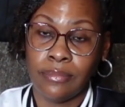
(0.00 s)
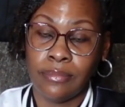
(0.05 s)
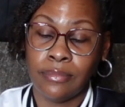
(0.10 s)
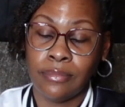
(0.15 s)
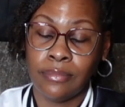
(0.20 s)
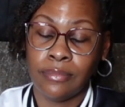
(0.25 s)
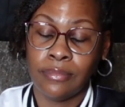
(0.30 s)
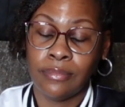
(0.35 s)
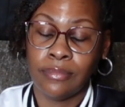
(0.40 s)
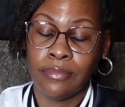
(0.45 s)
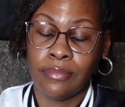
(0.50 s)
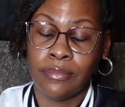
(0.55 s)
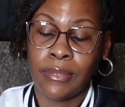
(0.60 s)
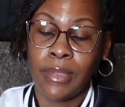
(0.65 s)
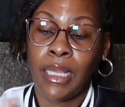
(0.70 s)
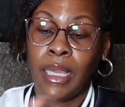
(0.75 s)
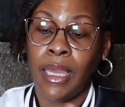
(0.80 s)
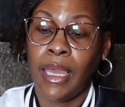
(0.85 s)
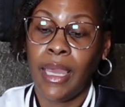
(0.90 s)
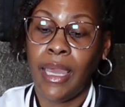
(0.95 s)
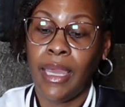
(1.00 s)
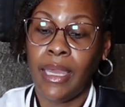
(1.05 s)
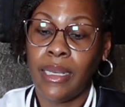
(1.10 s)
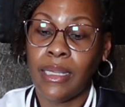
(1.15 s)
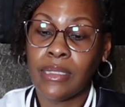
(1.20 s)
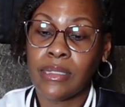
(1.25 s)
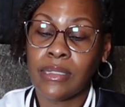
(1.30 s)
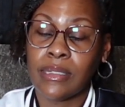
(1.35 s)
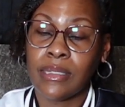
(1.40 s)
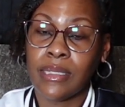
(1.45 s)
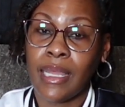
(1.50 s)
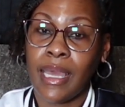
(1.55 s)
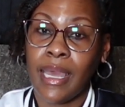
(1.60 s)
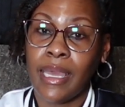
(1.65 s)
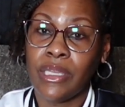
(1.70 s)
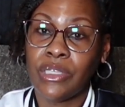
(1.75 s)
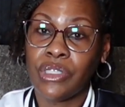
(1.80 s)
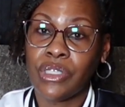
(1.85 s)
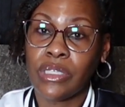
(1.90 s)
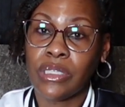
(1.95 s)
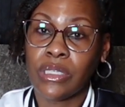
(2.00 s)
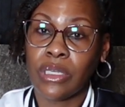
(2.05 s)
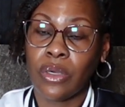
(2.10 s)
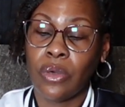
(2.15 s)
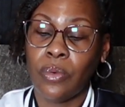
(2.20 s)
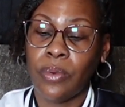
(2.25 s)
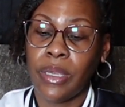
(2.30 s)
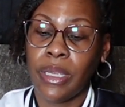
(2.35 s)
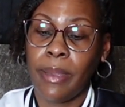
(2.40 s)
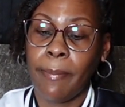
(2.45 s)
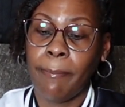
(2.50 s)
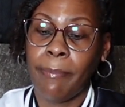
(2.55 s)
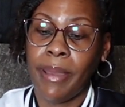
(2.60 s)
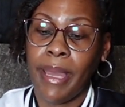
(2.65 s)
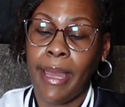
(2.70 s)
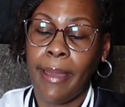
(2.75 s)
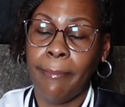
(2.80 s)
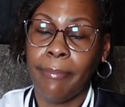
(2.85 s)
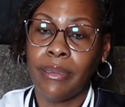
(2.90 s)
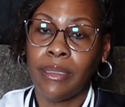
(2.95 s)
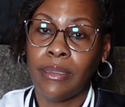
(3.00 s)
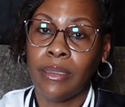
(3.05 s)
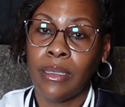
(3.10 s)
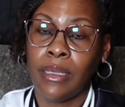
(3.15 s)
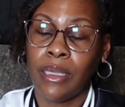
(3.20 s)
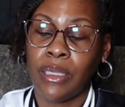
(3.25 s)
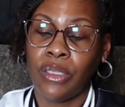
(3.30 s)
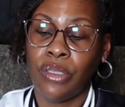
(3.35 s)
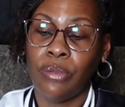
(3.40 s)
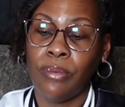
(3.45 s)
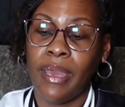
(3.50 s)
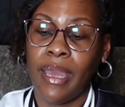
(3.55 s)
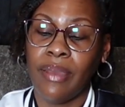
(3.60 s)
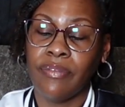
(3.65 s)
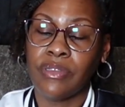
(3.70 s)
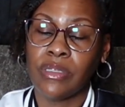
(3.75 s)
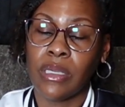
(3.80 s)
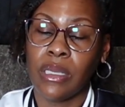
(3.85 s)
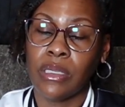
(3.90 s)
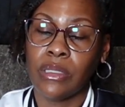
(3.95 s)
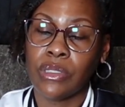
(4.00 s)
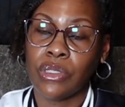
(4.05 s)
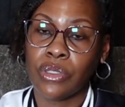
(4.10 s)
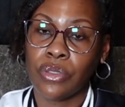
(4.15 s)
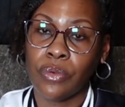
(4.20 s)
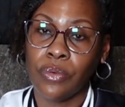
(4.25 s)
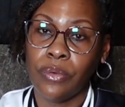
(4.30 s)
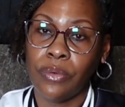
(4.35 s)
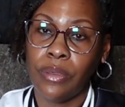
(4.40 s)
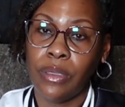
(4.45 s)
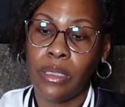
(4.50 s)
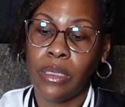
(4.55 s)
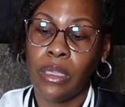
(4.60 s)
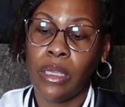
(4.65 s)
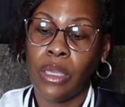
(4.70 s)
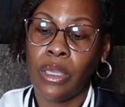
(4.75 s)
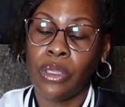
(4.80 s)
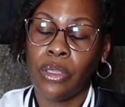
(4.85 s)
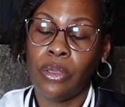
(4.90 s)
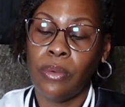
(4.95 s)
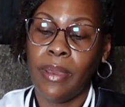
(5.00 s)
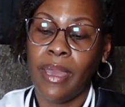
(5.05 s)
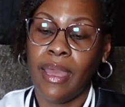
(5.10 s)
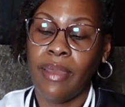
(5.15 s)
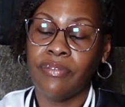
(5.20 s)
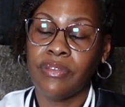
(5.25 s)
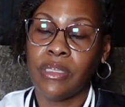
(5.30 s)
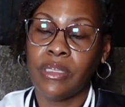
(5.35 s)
And it's not just a quick pop. You have to unscrew it. You have